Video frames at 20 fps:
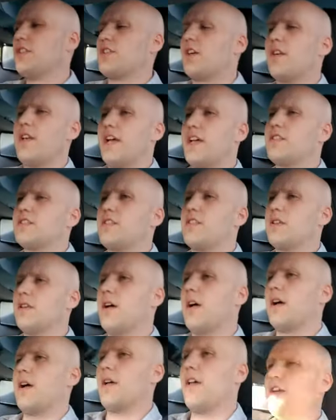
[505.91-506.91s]
our next
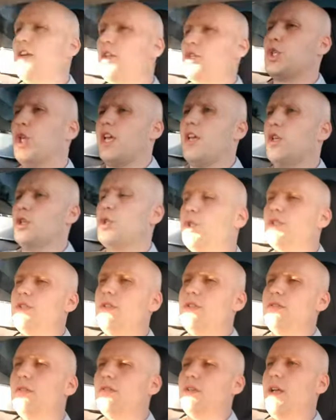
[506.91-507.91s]
interchange.
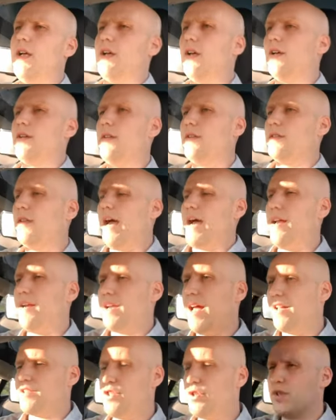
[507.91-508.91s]

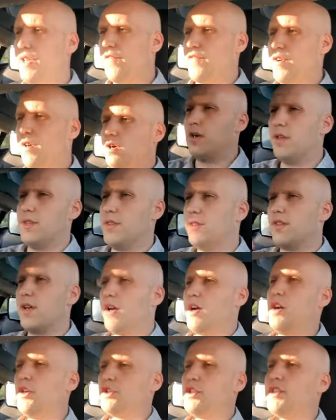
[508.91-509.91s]
Not too difficult. The
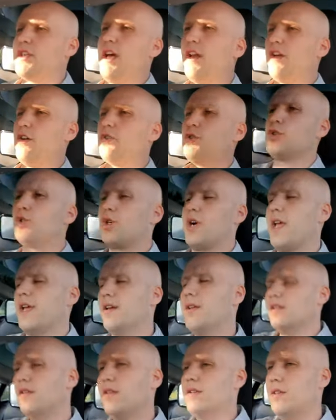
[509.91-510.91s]
car's just got to go straight,
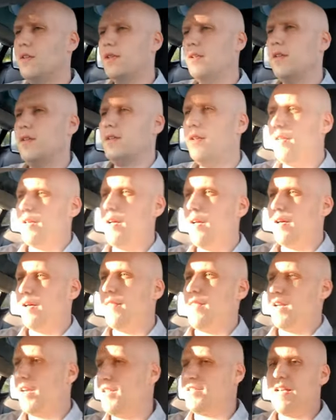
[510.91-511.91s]
and
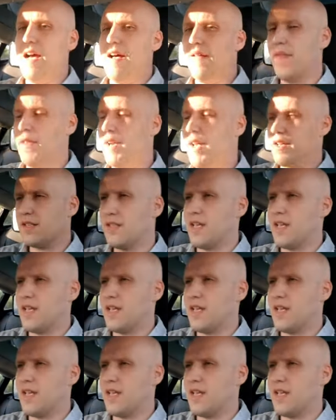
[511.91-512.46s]
then it's on the next